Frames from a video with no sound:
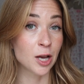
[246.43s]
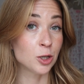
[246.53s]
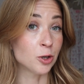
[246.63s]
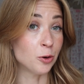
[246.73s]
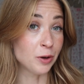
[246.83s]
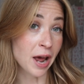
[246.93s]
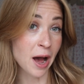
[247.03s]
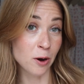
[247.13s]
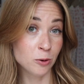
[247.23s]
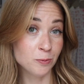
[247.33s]
So
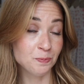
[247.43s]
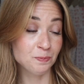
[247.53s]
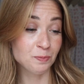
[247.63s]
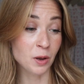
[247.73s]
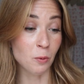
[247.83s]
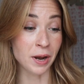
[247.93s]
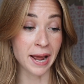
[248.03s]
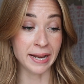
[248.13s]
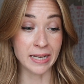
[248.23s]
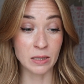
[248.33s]
now, when
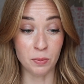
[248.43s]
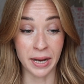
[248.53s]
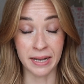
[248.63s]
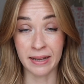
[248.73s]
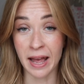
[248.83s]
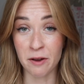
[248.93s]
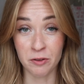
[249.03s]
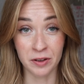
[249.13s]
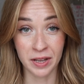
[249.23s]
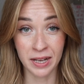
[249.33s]
I explained
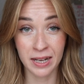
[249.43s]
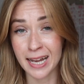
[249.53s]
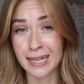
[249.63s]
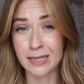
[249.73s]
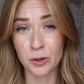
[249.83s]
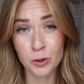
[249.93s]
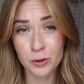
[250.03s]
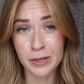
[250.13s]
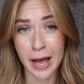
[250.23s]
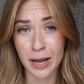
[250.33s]
everything, it's a
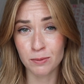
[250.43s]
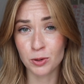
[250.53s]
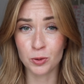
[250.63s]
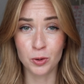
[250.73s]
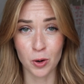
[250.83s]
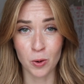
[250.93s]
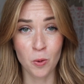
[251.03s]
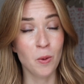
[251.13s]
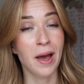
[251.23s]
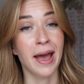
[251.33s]
good time to
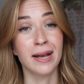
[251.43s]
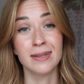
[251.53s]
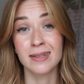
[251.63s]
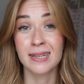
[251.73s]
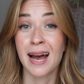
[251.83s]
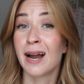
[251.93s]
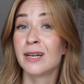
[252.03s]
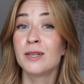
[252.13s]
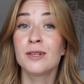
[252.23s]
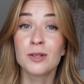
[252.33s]
go and
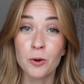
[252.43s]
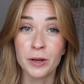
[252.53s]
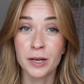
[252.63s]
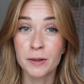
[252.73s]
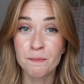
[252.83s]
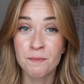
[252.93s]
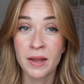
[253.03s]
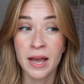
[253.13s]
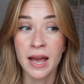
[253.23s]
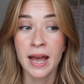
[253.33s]
start sewing.
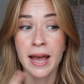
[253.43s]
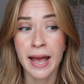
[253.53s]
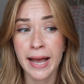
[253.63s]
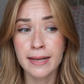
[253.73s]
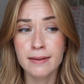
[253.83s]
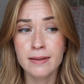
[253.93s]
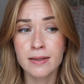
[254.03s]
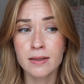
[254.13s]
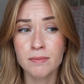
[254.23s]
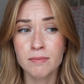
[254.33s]
And
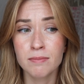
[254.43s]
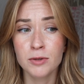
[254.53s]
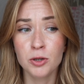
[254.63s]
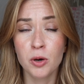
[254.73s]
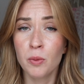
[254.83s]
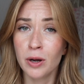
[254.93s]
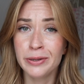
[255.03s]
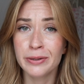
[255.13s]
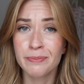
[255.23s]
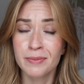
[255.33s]
you know
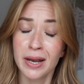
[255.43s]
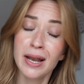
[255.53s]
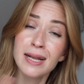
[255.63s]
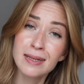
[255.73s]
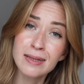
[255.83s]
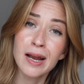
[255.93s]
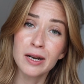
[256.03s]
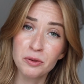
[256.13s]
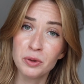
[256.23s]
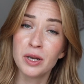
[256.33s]
what? Let's
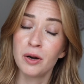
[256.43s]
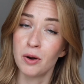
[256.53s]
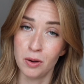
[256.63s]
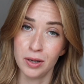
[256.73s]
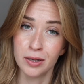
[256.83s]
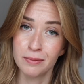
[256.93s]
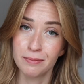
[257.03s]
start with the collar.